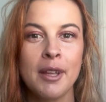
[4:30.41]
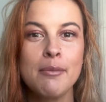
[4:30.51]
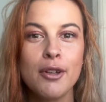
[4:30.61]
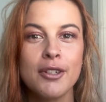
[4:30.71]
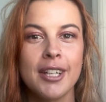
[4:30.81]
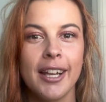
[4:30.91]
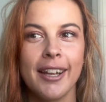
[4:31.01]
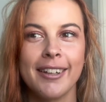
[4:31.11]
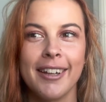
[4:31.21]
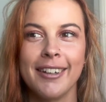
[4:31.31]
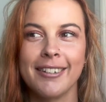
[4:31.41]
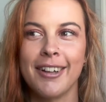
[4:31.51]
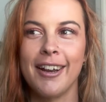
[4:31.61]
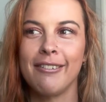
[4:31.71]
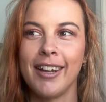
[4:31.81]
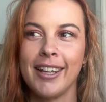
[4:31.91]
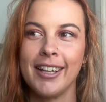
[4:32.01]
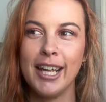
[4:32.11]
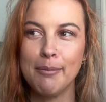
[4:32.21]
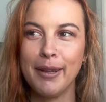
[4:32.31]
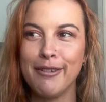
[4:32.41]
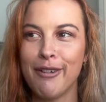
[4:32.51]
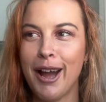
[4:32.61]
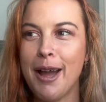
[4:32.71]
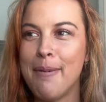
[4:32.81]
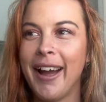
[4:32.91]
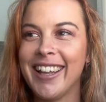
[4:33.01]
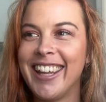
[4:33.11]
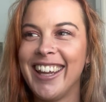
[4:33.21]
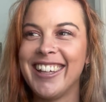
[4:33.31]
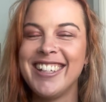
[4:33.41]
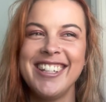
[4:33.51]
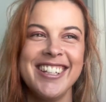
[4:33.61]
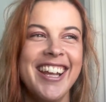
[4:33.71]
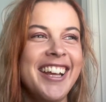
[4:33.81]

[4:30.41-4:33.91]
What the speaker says: music and kind of like a hippie vibe, I guess.